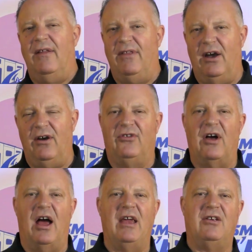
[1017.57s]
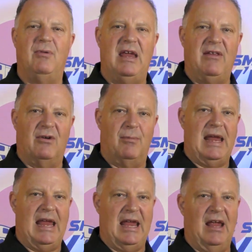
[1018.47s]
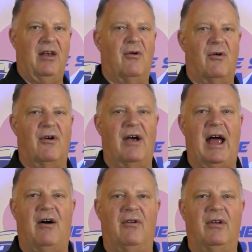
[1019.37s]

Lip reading: They're designed to either be in or out.